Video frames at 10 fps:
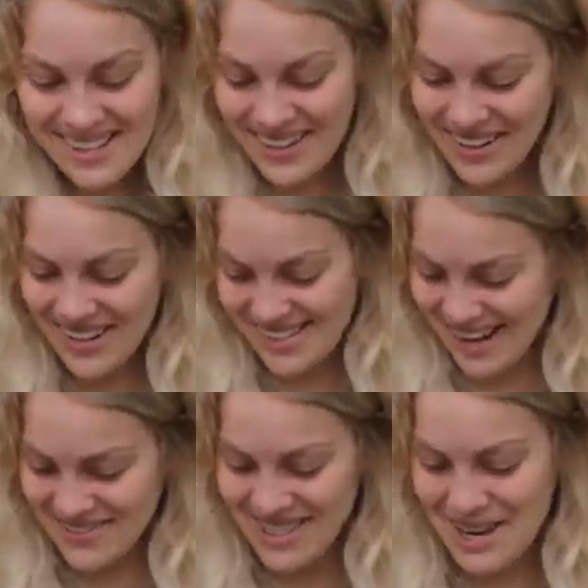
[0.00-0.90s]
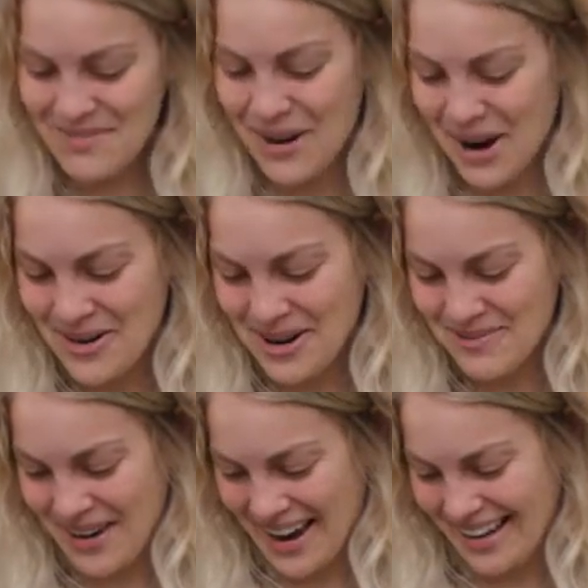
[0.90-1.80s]
so he doesn't have to keep borrowing
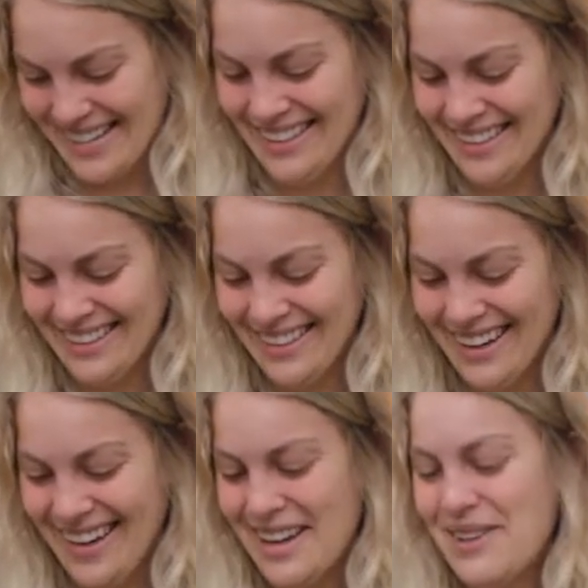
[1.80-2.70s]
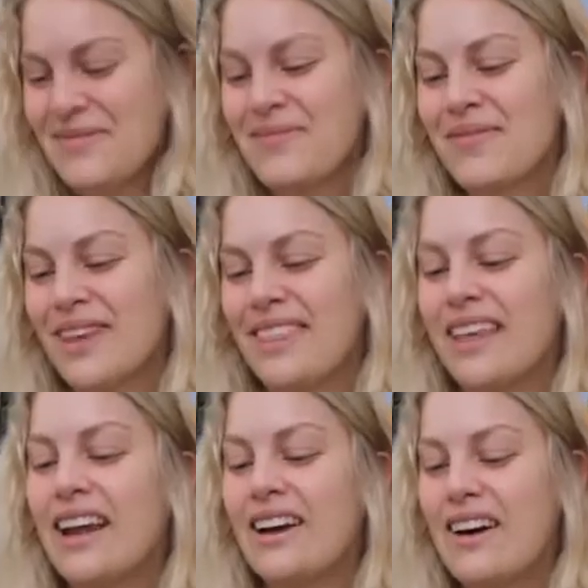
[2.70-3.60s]
mine.
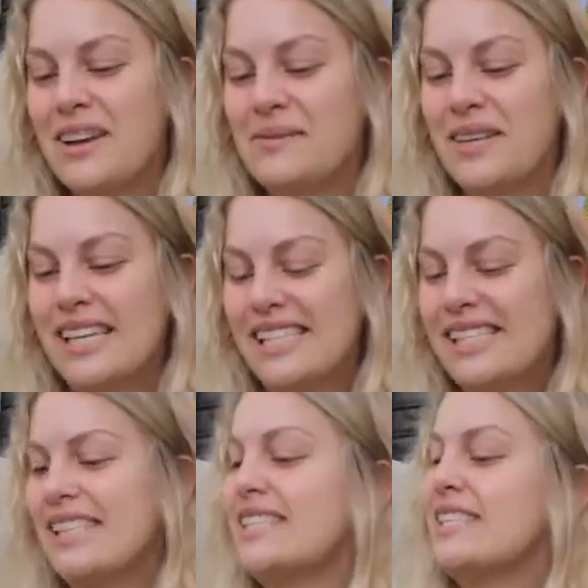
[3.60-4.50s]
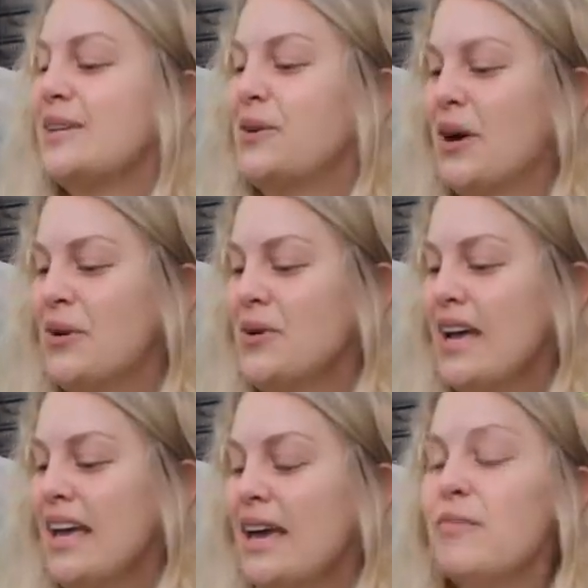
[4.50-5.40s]
then I got him this. This is Uno,
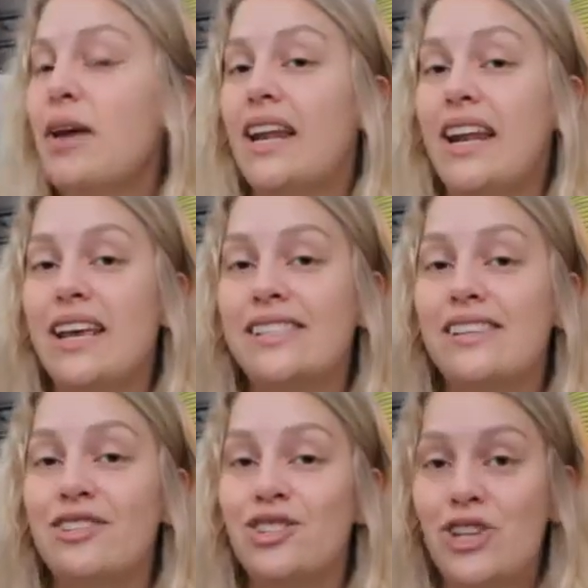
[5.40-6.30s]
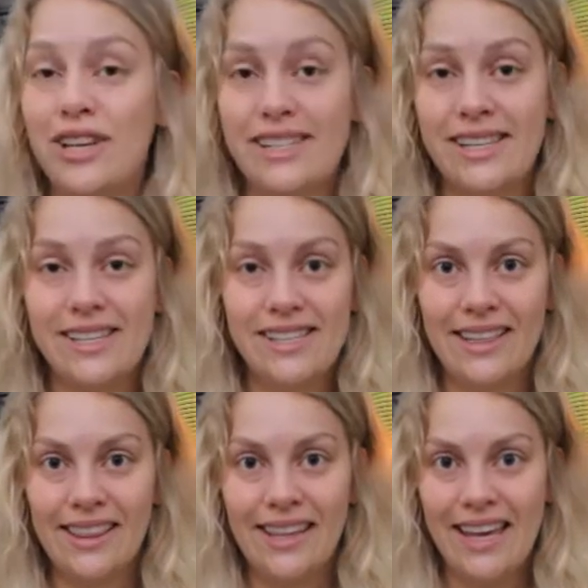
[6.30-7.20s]
but it is Justice
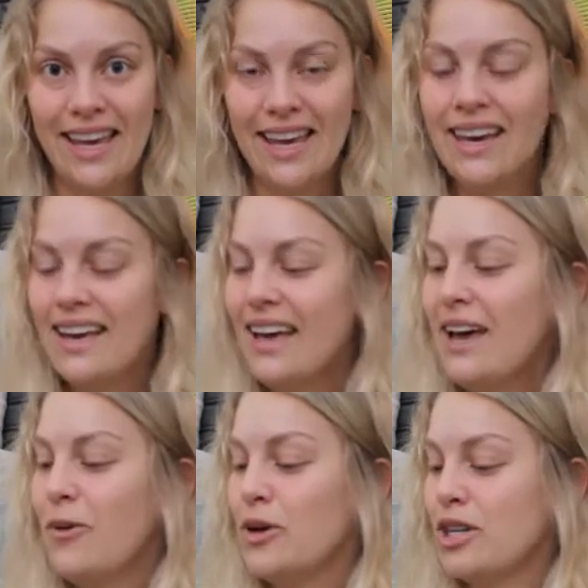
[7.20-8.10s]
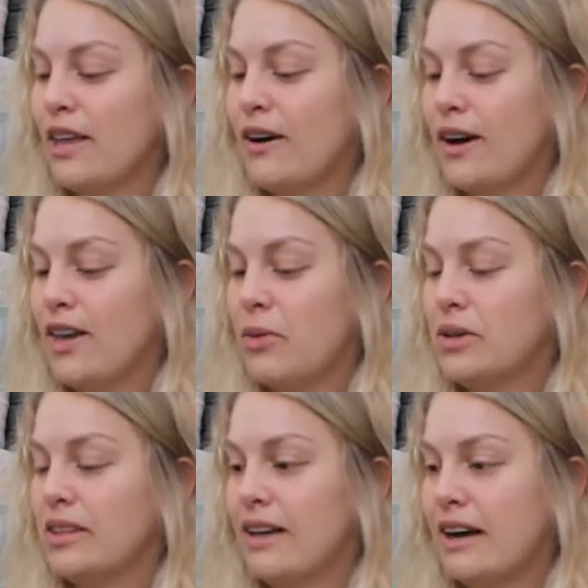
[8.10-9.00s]
League, which I thought he
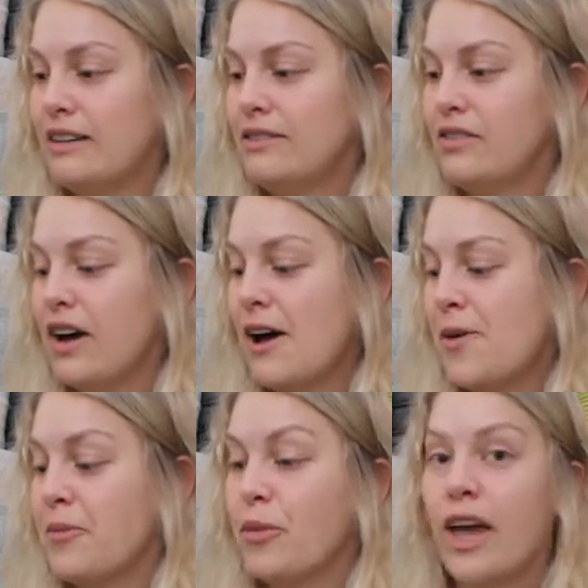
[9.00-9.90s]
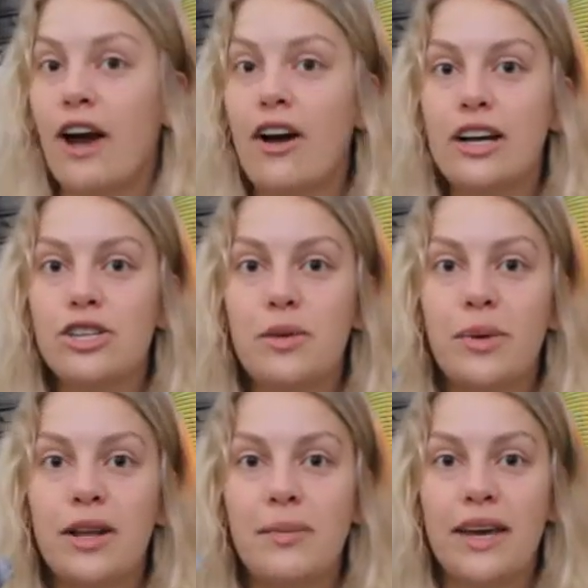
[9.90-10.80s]
would love. Um, we are actually a
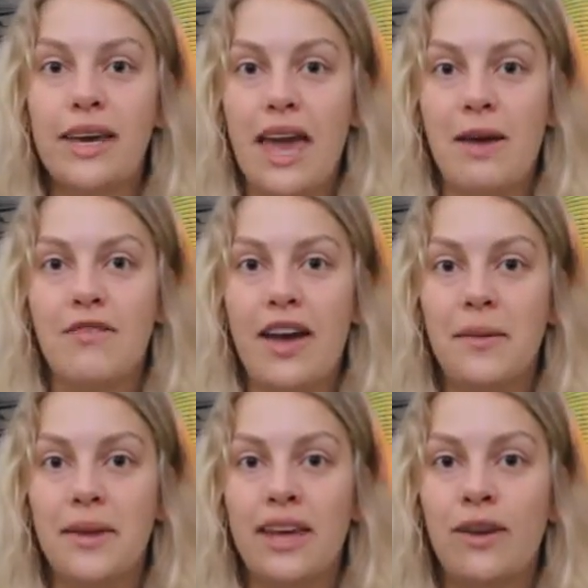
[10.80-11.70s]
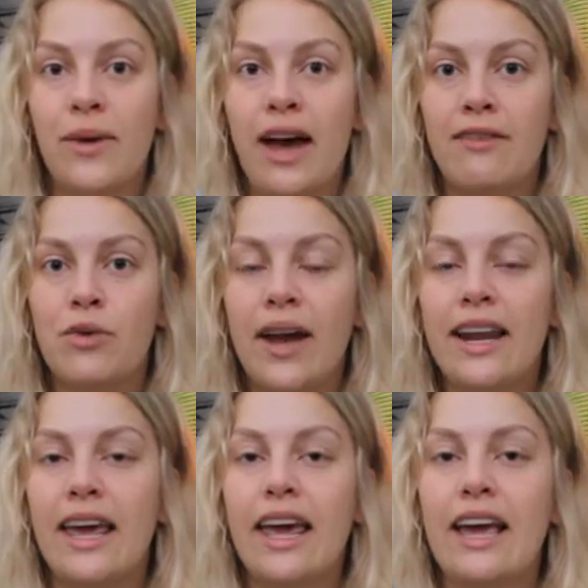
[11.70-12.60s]
pretty big game family. We have
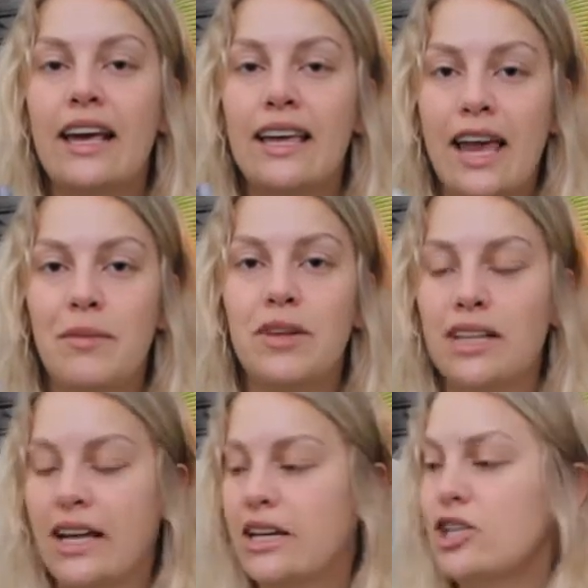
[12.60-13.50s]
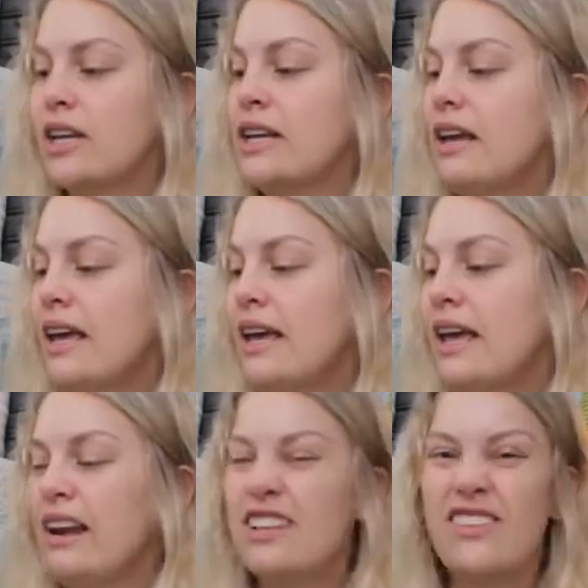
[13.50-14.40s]
quite a game collection and
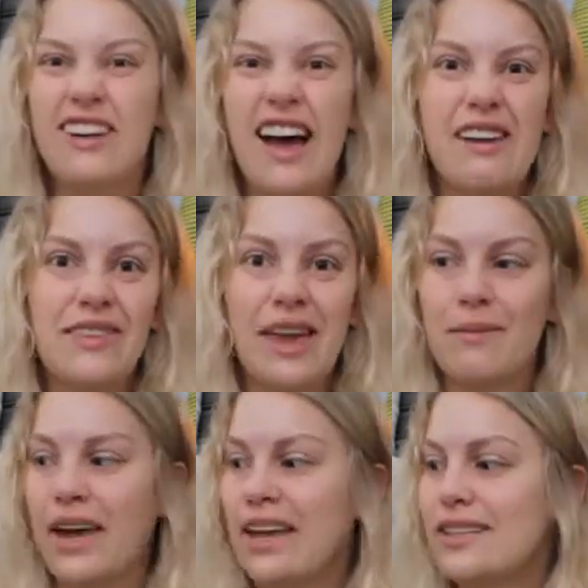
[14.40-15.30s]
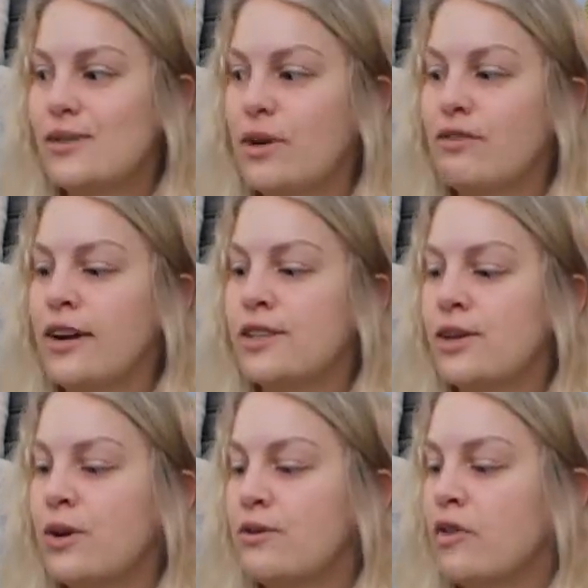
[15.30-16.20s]
it's fun to have game nights when friends
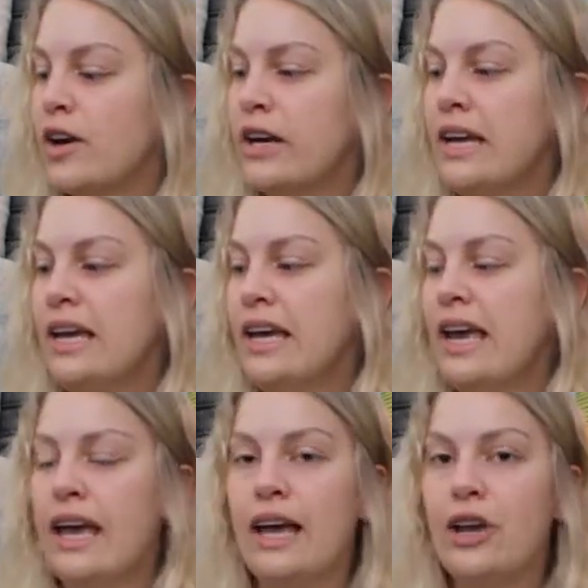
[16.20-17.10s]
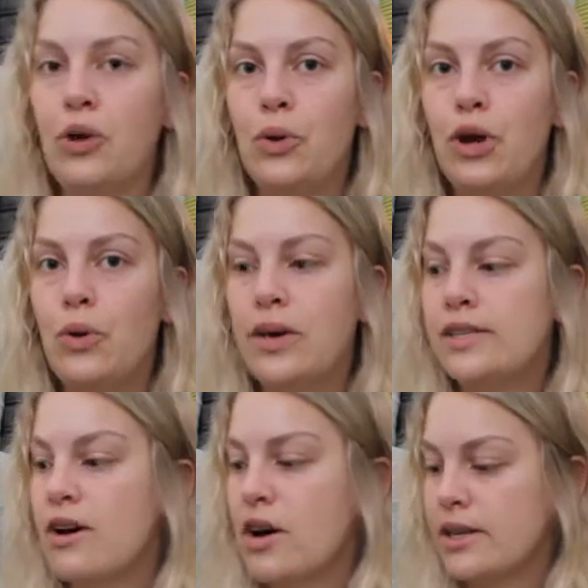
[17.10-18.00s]
are over and Uno
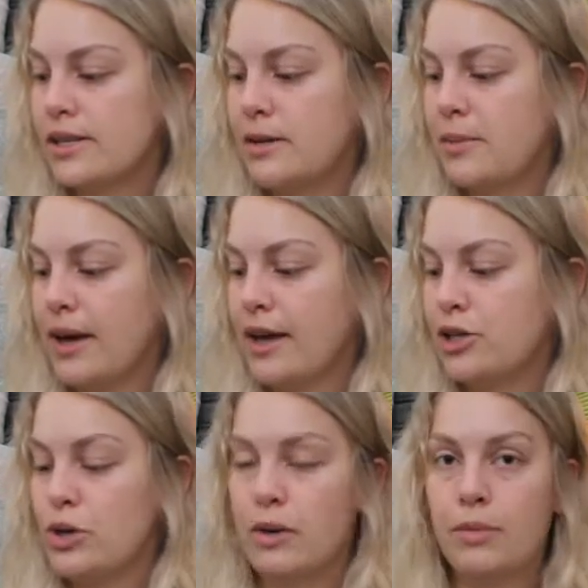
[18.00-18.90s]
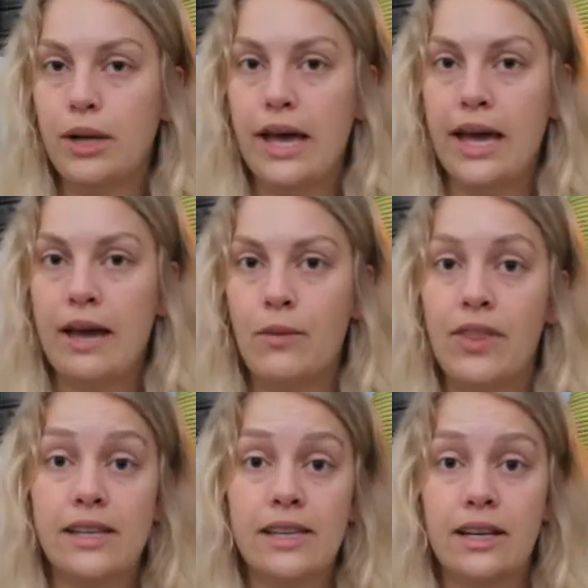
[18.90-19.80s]
is awesome because you can play it with
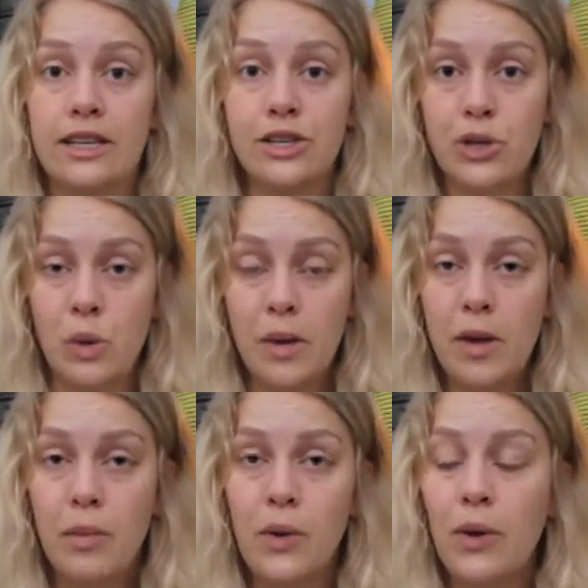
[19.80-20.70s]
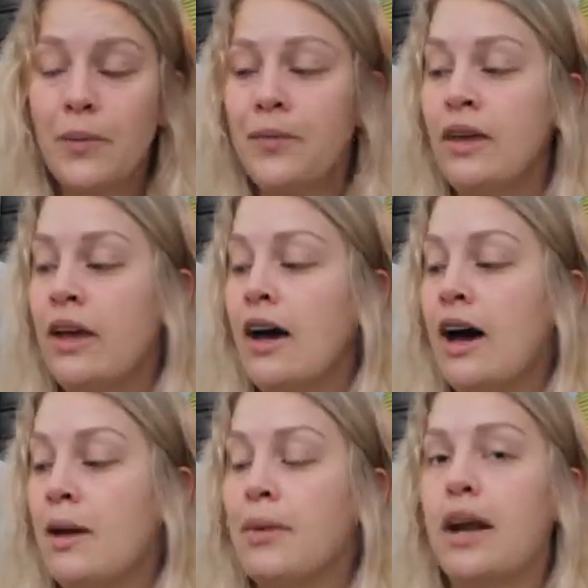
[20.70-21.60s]
as little as two people,
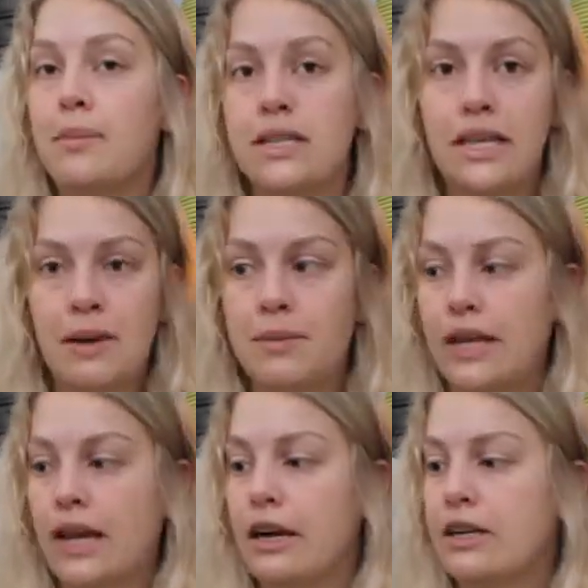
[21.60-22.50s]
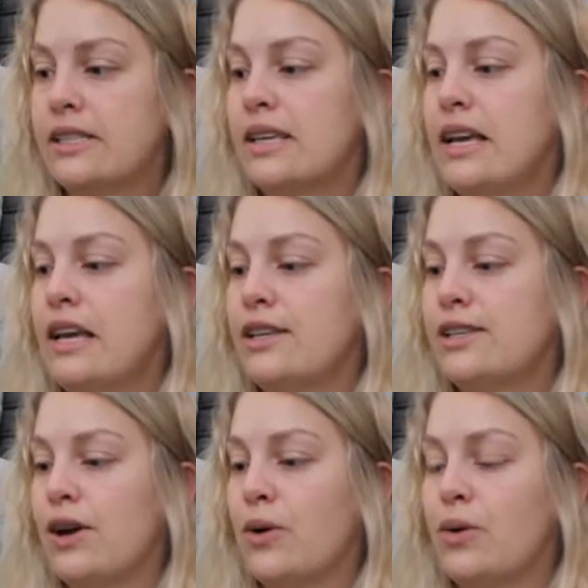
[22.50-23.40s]
um, but up to 10 players.
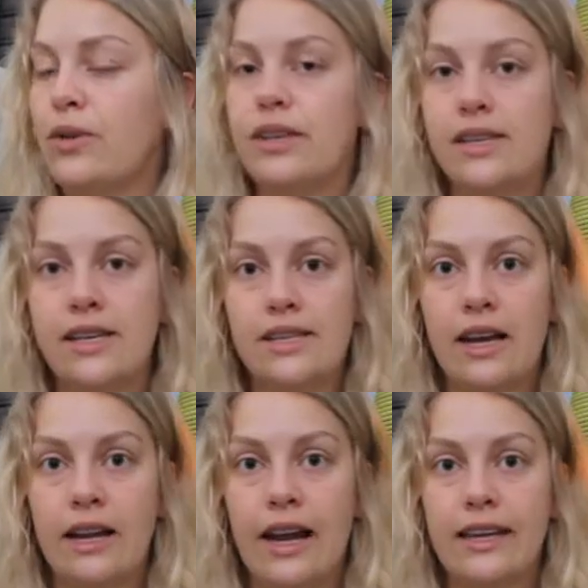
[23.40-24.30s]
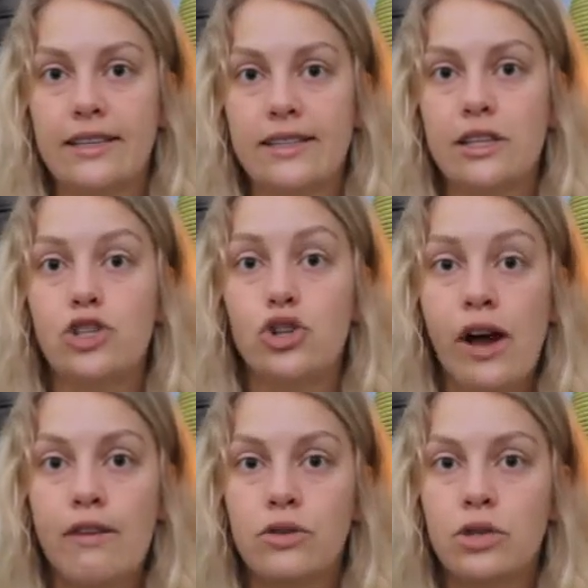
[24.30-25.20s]
So this is a nice
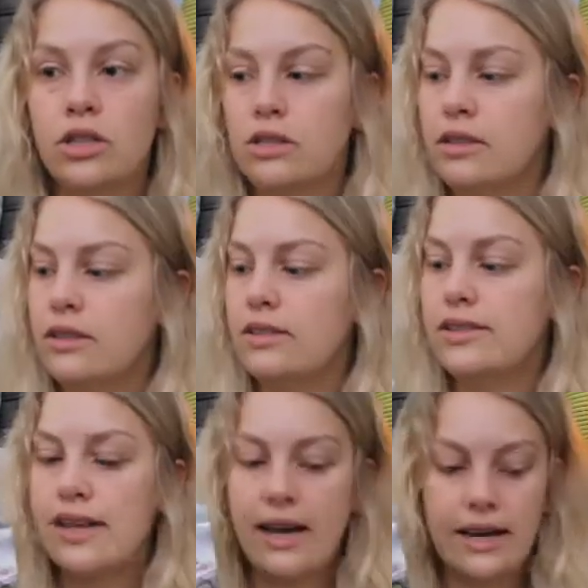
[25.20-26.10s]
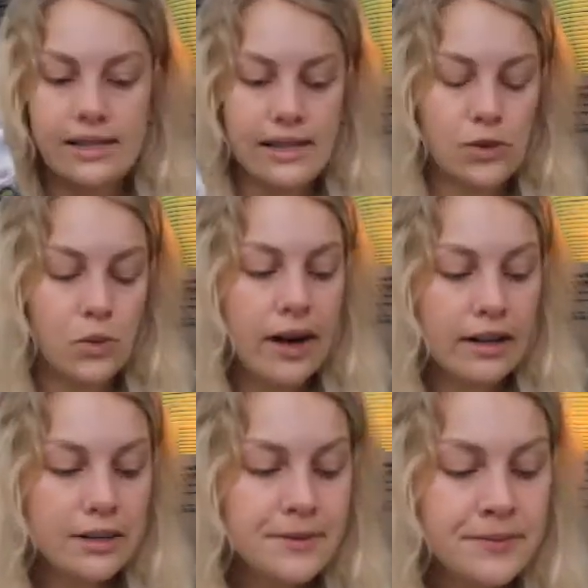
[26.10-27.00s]
travel size as
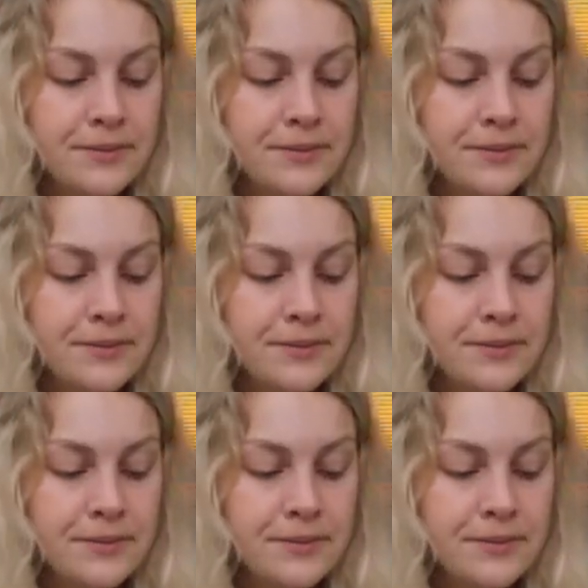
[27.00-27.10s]
well